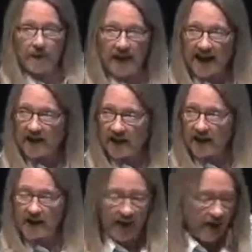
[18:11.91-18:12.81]

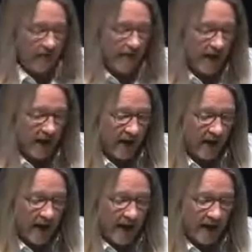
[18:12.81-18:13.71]
plastics and
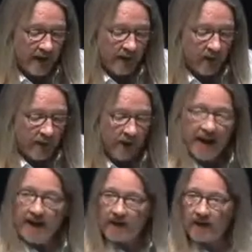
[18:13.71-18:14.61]
metal and can
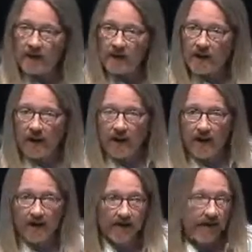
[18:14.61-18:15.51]
replace
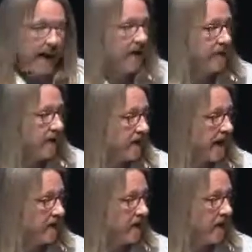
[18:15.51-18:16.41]
the valve
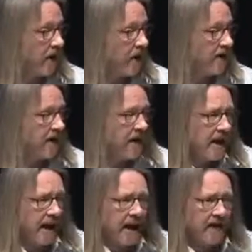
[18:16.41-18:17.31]
inside your heart.
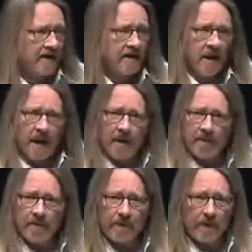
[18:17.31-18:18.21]
And
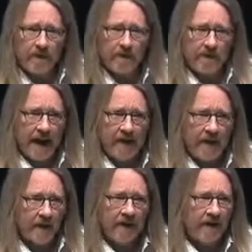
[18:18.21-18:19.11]

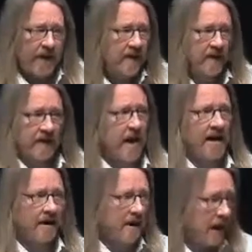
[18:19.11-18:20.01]
valvular disease is
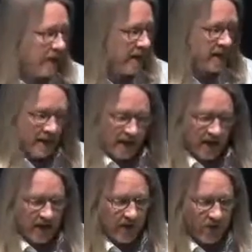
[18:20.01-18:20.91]
not uncommon
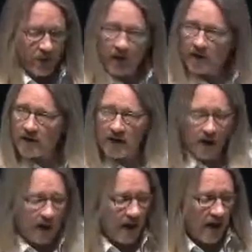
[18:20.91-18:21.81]
in the world.
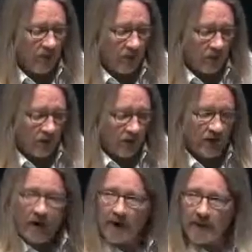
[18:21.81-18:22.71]
We'll
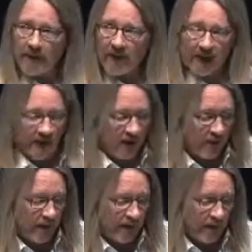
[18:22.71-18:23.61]
talk about that a
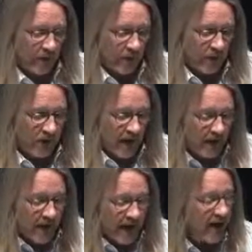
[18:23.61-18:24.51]
little bit. We'll
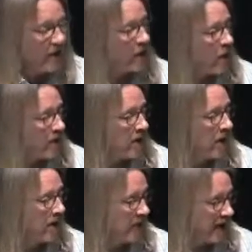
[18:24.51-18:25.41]
talk about how your
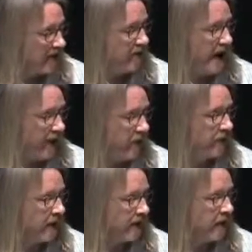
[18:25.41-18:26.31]
normal valves
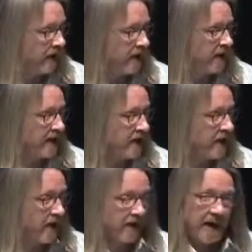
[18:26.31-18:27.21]
function inside your
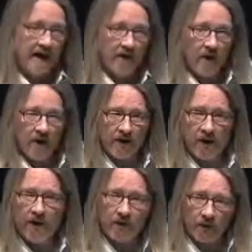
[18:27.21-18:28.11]
heart and how your
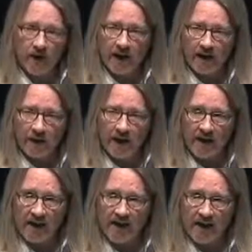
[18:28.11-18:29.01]
heart couldn't work in the way
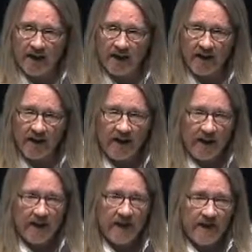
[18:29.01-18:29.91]
that it did
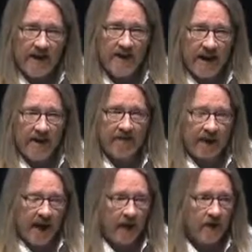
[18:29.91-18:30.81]
if it didn't have
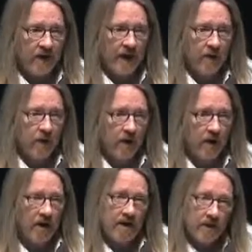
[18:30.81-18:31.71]
valves that
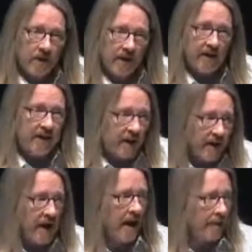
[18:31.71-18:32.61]
were doing a
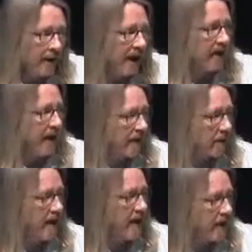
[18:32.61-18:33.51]
very complex
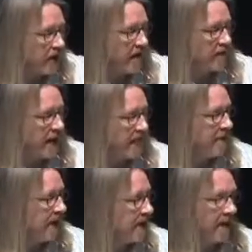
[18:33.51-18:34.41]
operation many,
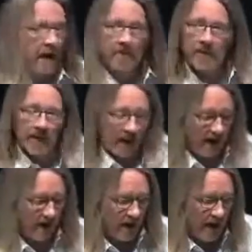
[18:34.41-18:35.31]
many times a
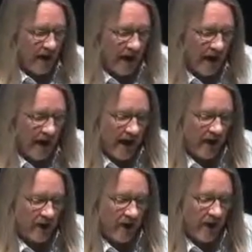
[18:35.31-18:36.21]
day.
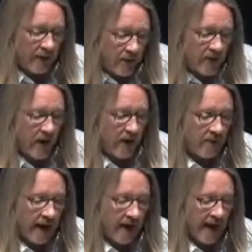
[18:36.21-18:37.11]
And then we'll talk
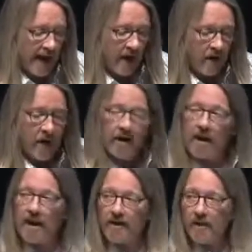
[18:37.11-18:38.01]
about how
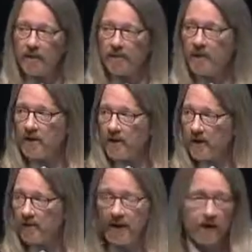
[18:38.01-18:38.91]
you can build
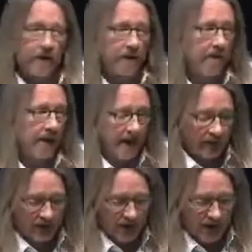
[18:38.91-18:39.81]
something to
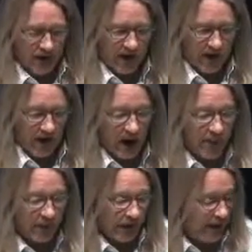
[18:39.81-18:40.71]
replace a
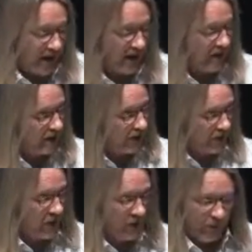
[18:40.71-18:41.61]
complicated
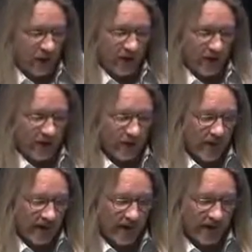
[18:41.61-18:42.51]
small part in the
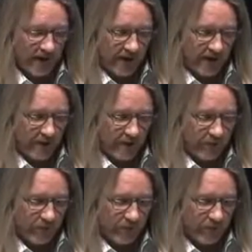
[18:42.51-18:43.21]
body like that.